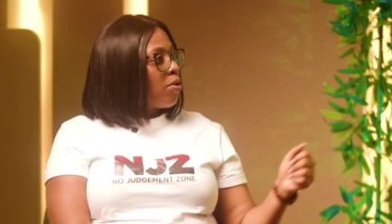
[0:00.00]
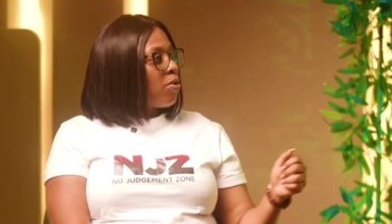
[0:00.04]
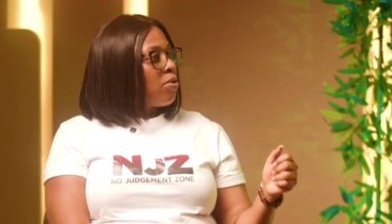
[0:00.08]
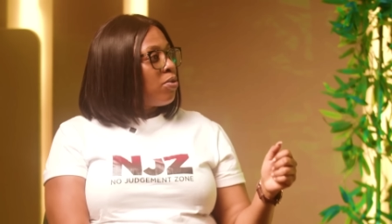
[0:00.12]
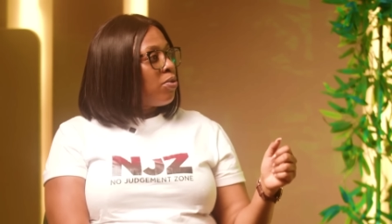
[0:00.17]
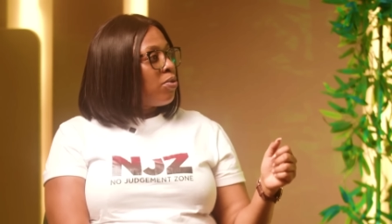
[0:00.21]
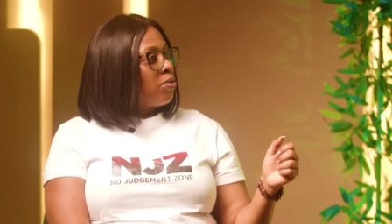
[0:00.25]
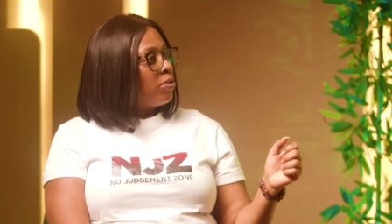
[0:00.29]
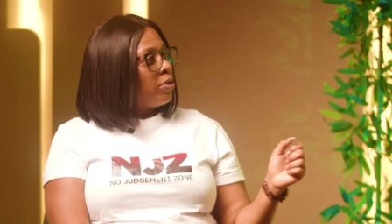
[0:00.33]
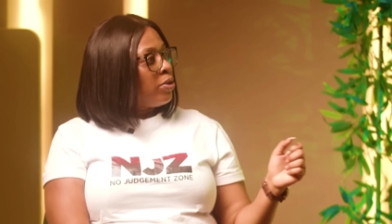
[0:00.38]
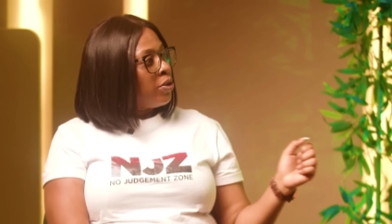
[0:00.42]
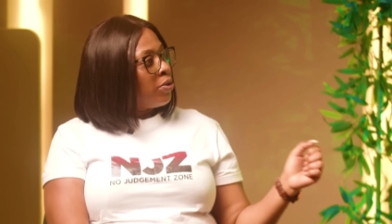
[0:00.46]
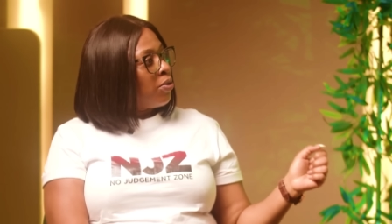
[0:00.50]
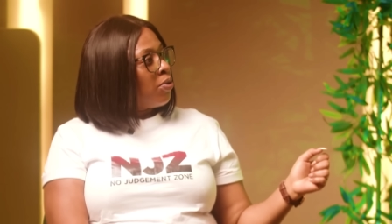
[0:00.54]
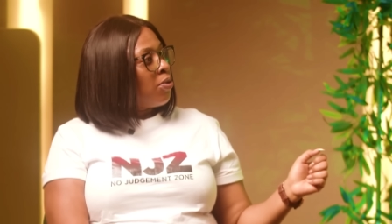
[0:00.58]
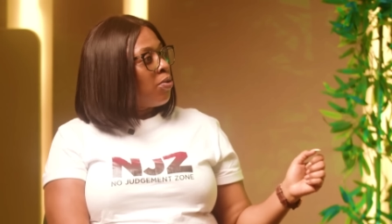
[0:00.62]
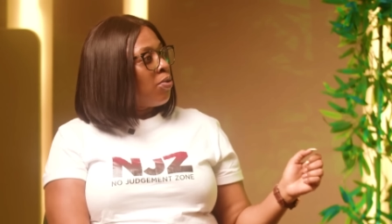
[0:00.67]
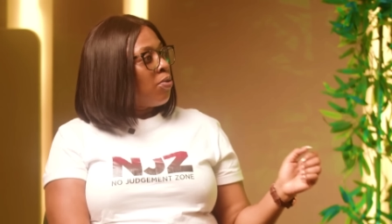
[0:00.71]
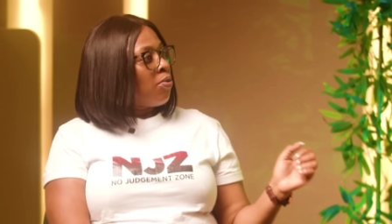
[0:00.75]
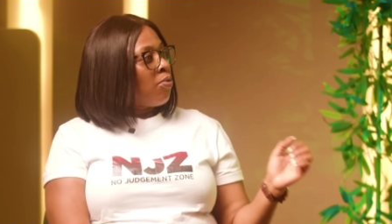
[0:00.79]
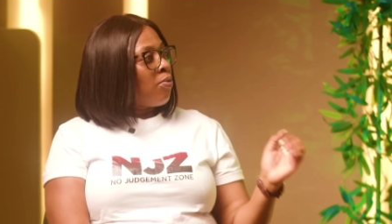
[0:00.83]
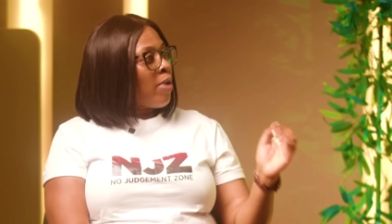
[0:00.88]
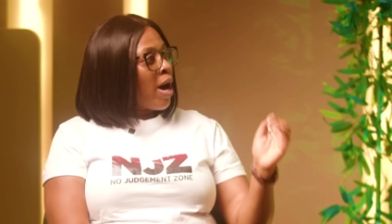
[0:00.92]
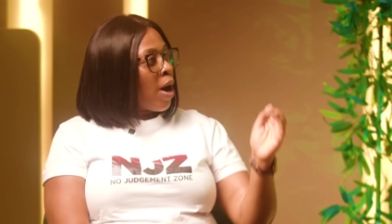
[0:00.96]

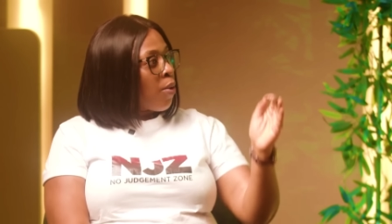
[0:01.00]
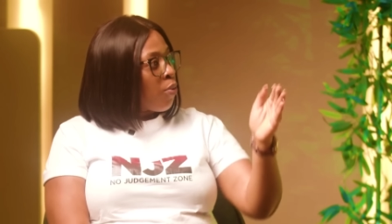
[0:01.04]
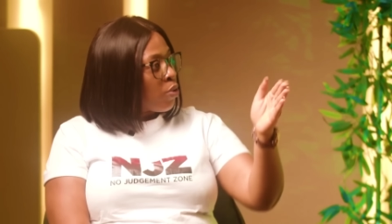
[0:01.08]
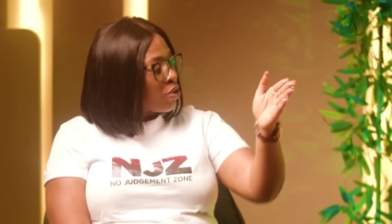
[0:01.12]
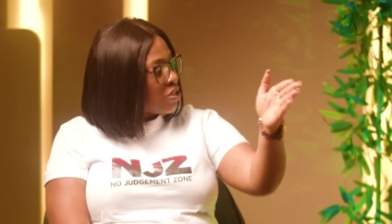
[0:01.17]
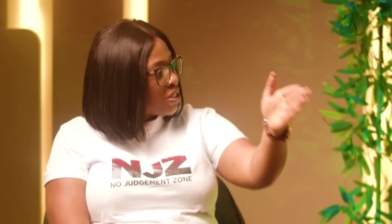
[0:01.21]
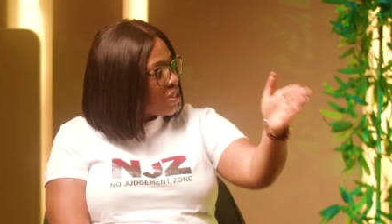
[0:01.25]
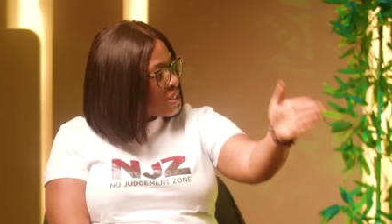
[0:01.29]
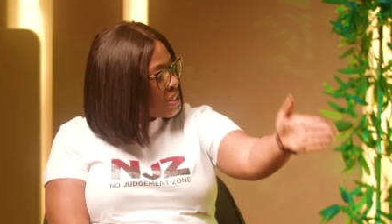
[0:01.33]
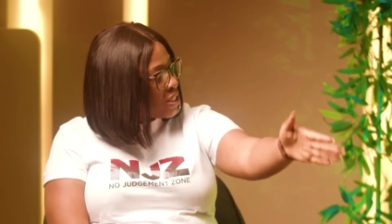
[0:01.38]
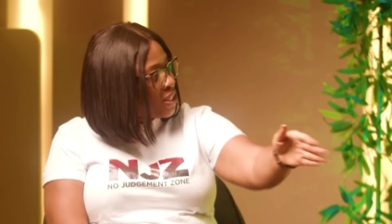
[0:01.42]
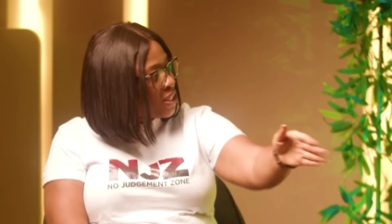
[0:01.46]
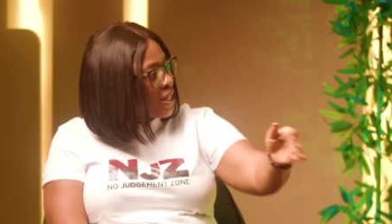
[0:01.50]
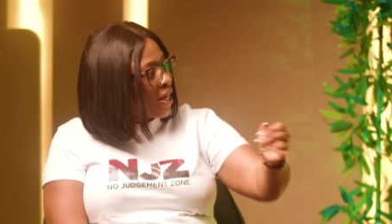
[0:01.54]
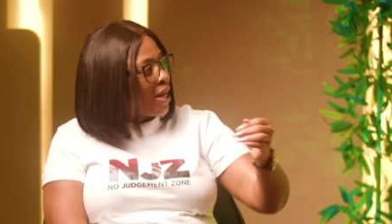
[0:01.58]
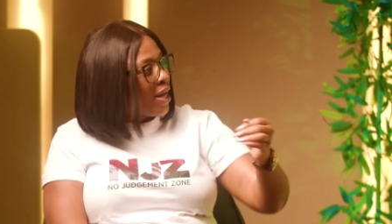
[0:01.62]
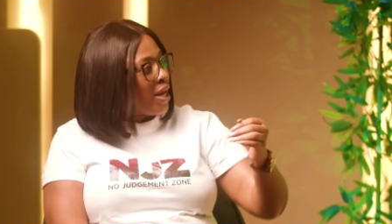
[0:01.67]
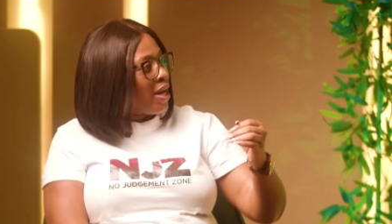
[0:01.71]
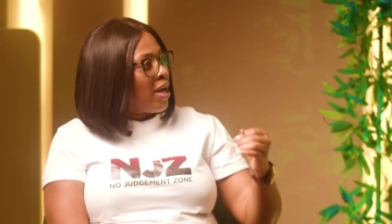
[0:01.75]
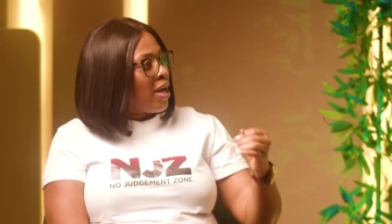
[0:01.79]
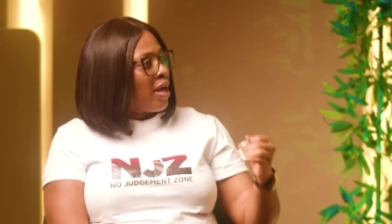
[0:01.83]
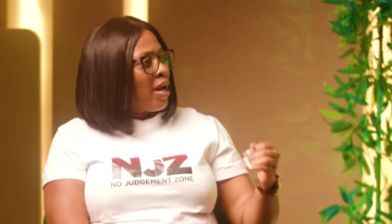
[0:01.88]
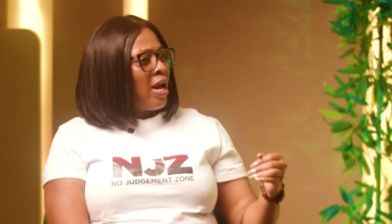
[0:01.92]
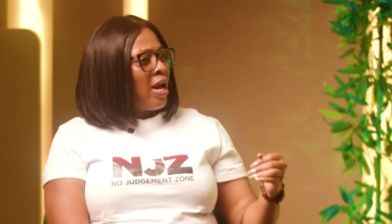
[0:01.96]
Why was she there?
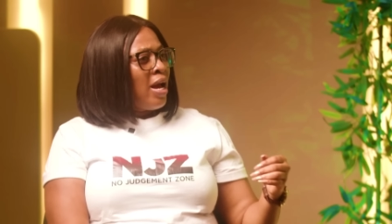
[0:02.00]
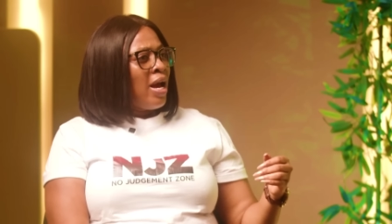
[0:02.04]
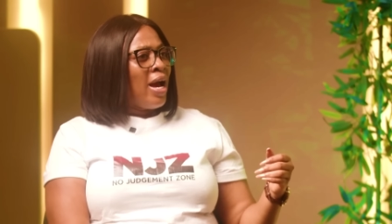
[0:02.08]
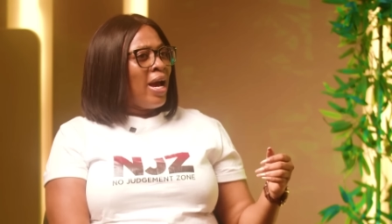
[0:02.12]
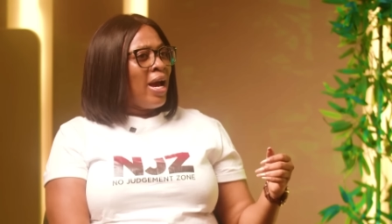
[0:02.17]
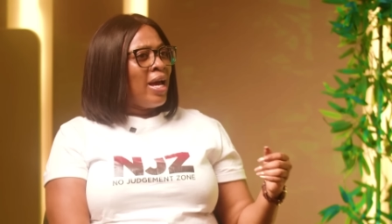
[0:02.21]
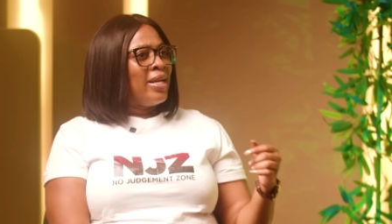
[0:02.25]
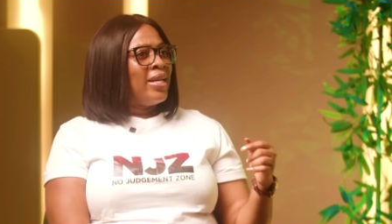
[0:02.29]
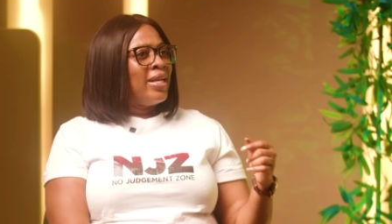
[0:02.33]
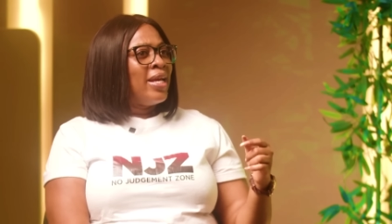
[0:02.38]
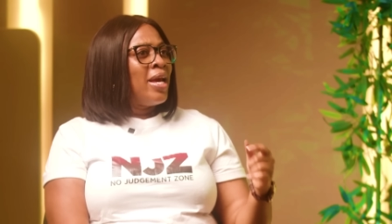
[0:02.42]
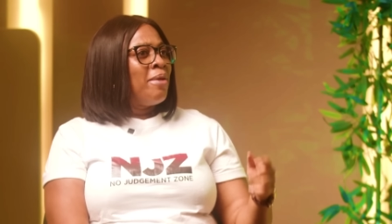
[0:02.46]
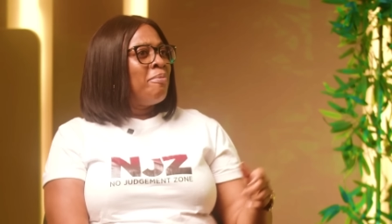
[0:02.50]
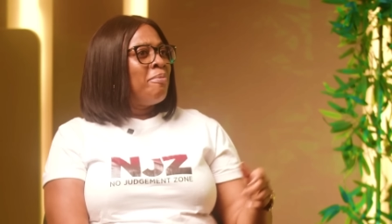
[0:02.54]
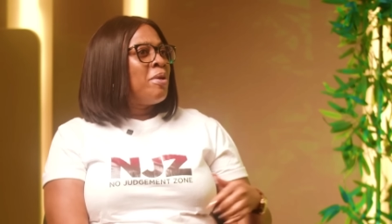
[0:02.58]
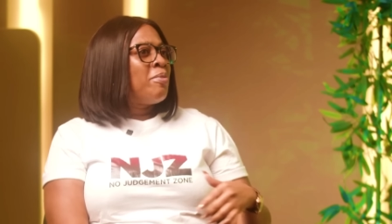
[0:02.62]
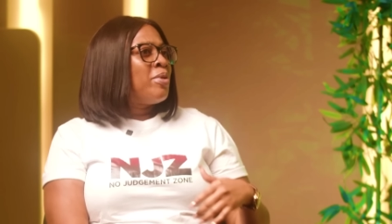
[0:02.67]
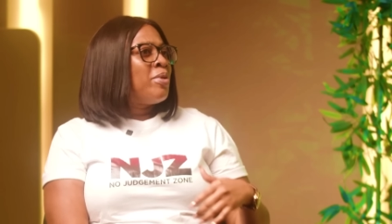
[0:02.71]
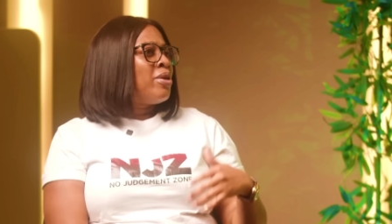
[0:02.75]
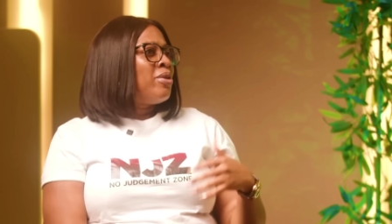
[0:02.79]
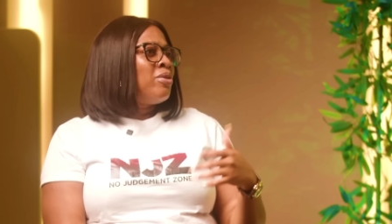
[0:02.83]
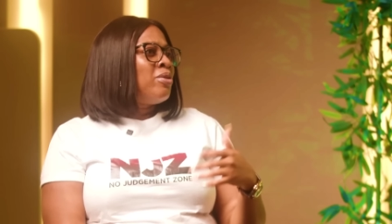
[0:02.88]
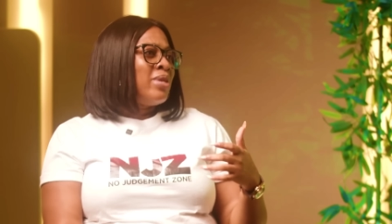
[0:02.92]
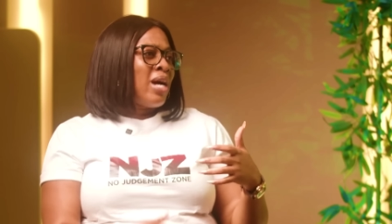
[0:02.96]
And then
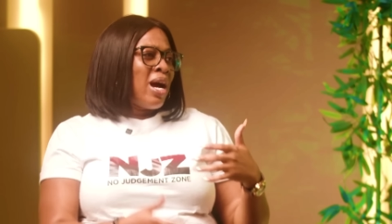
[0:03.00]
maybe